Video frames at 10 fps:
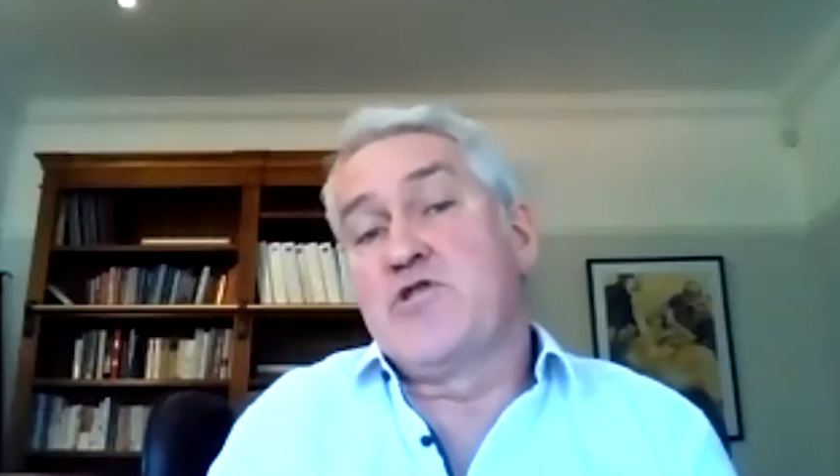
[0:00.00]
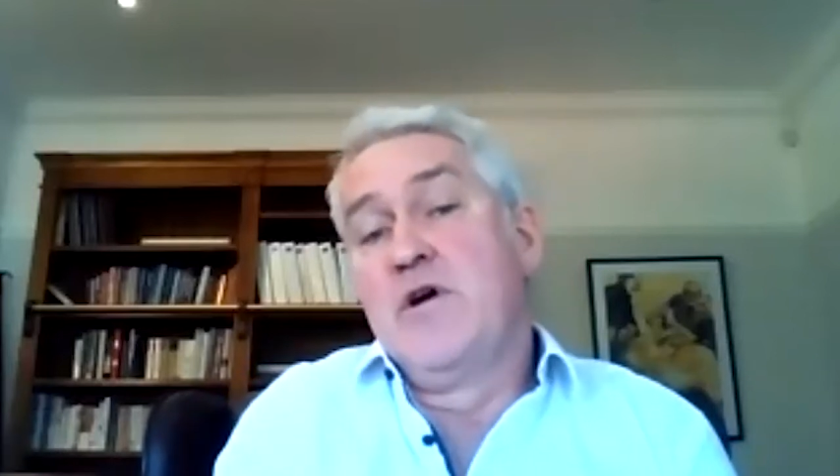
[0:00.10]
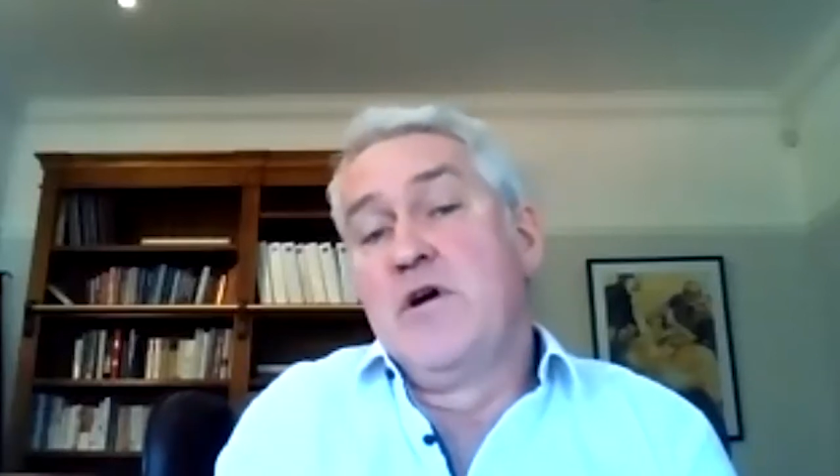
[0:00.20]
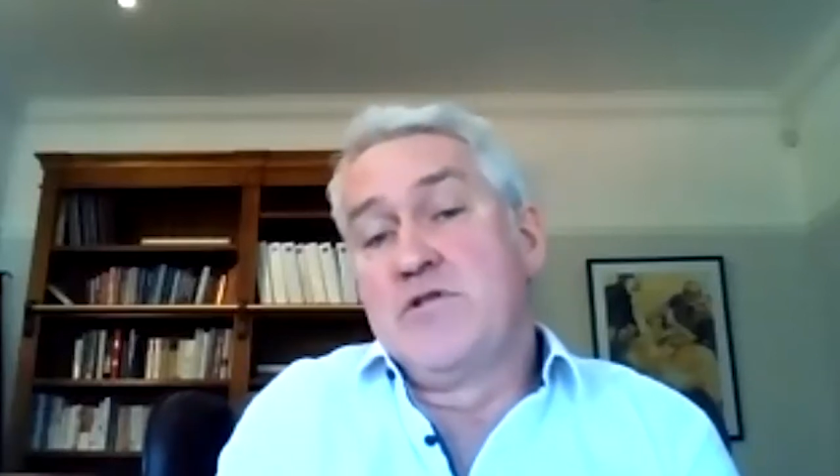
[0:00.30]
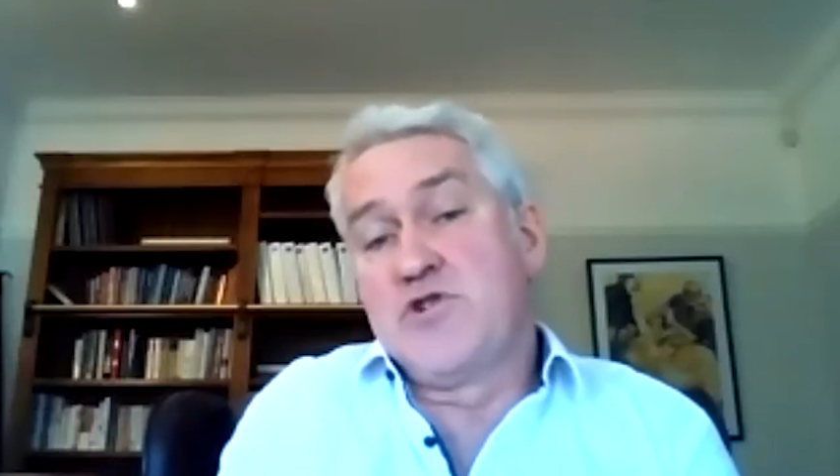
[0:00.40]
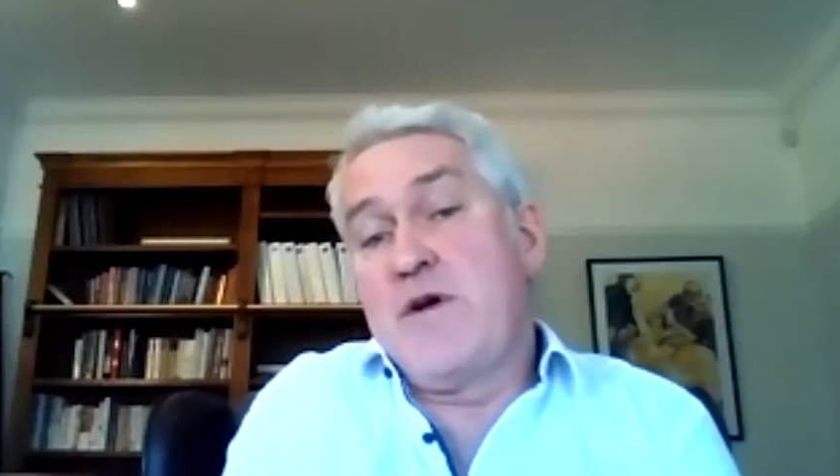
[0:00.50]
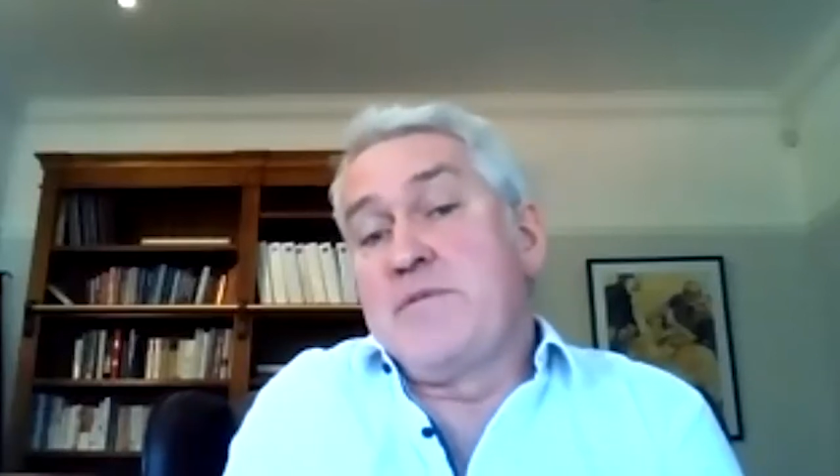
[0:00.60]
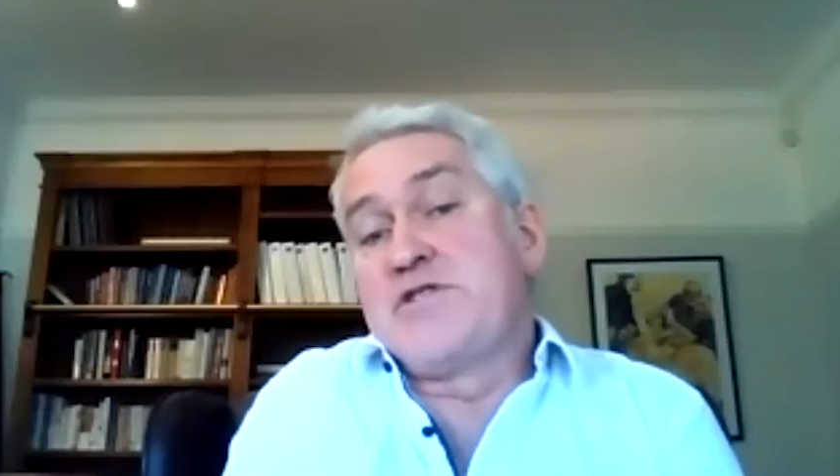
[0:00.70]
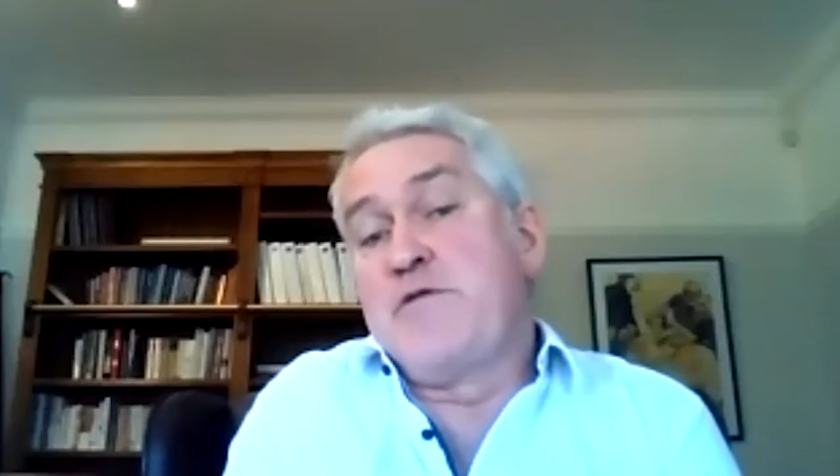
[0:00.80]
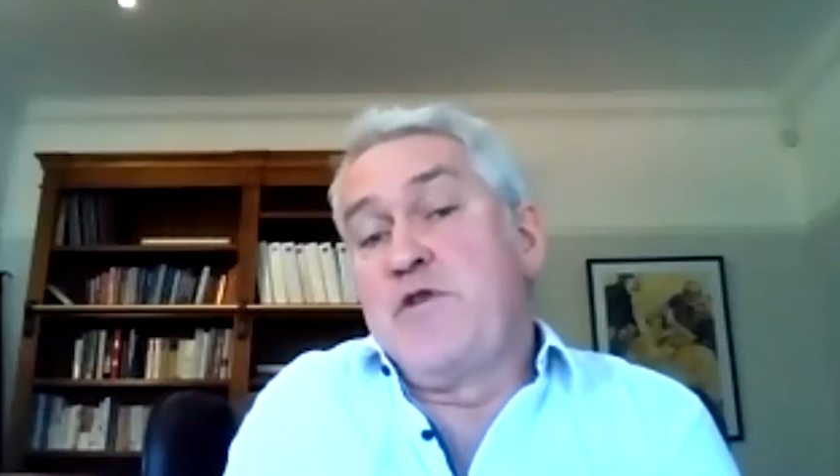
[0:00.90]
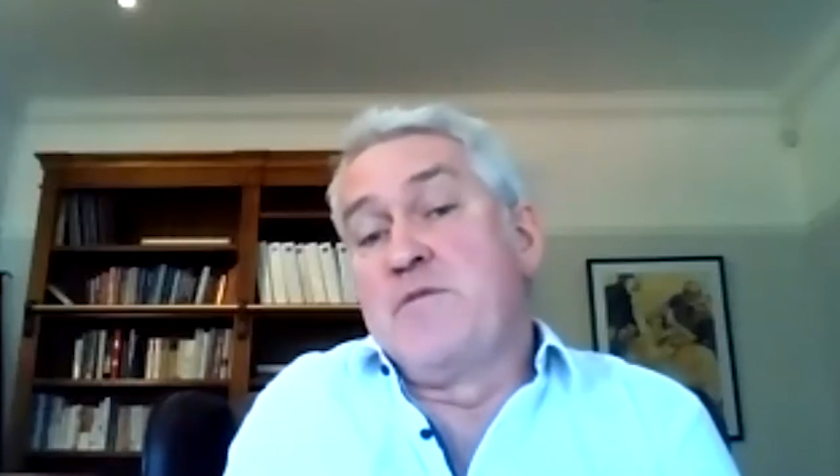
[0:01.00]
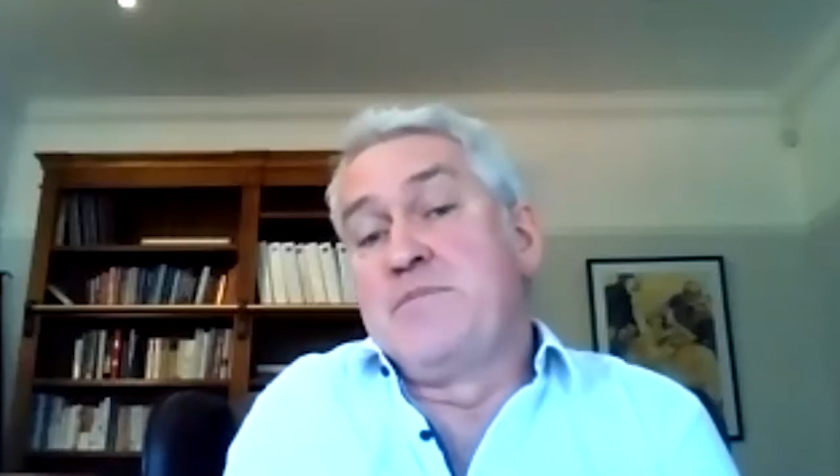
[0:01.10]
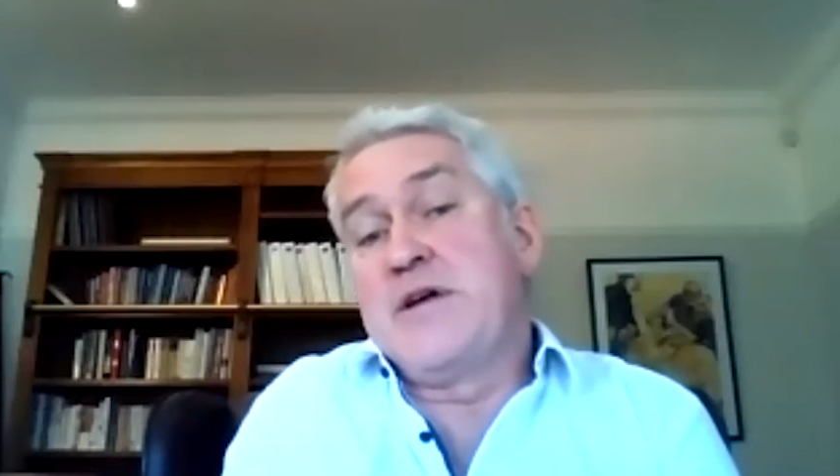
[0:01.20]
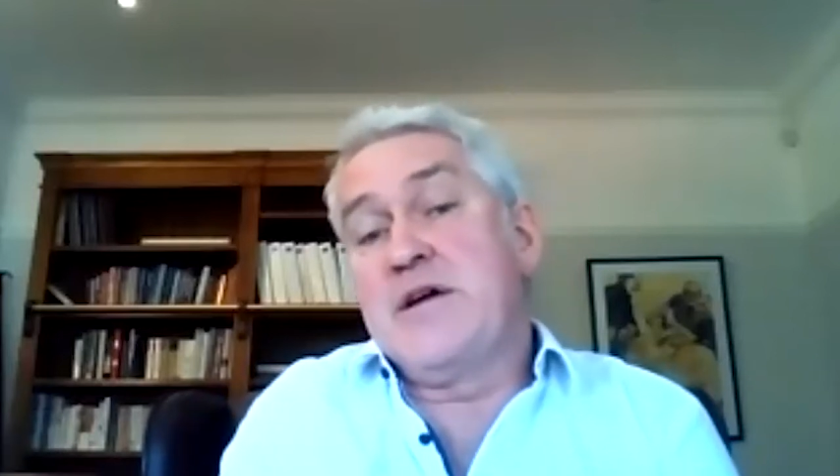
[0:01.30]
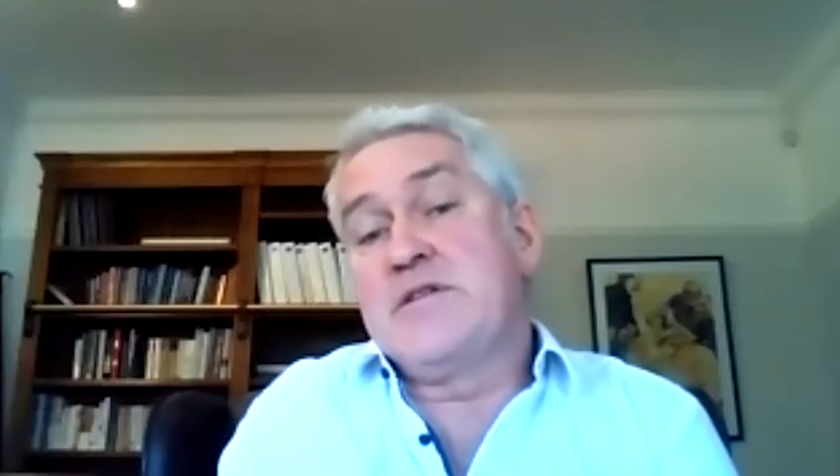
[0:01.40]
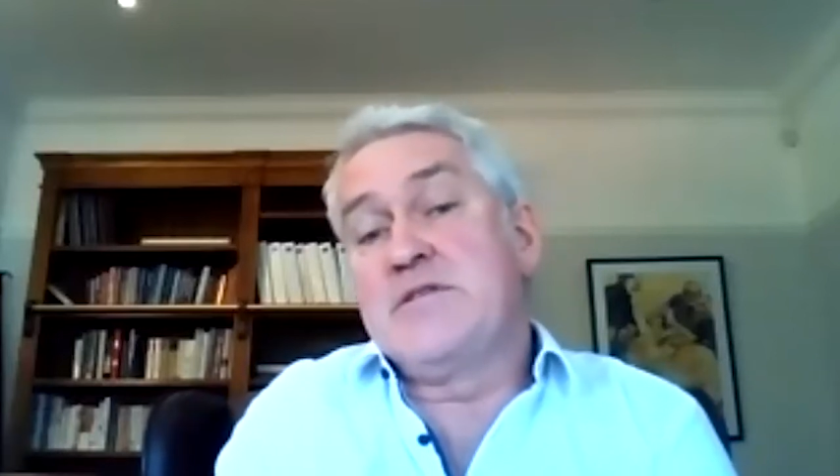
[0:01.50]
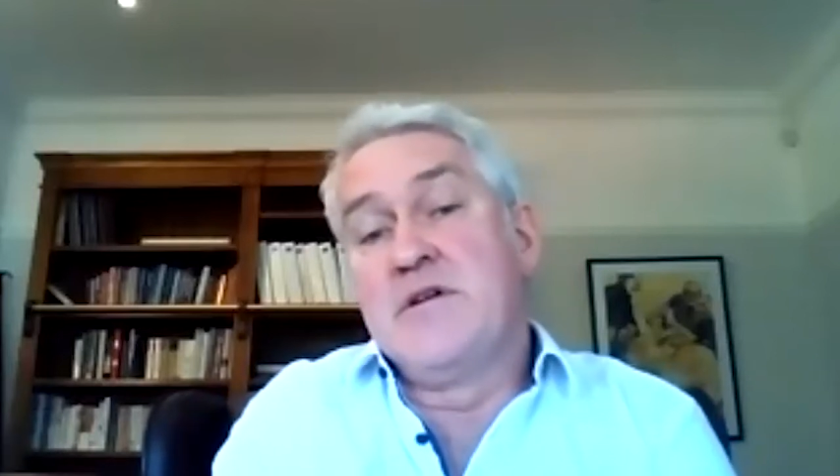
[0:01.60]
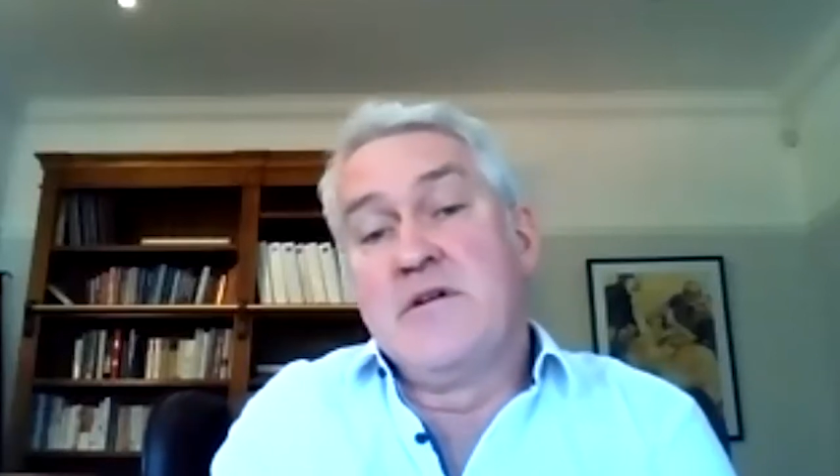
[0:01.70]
script the stuff you can predict,